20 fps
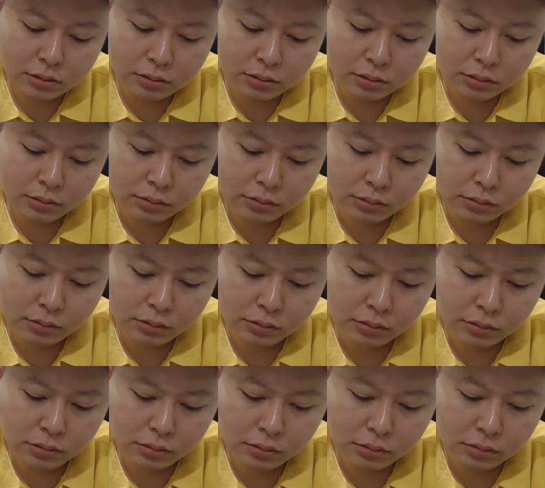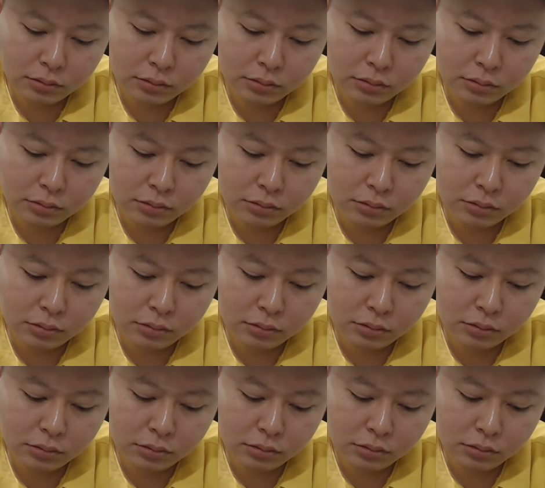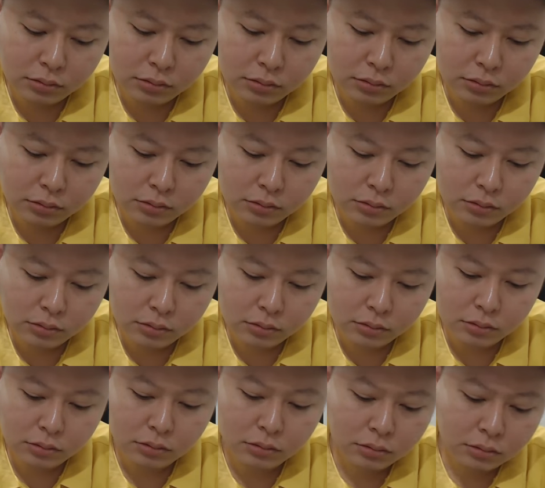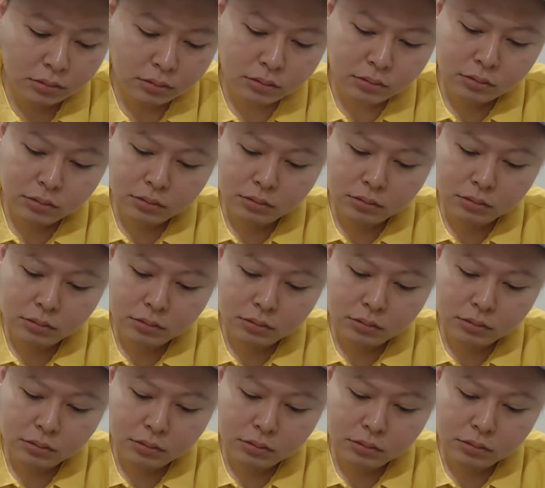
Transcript: No one is speaking in this clip.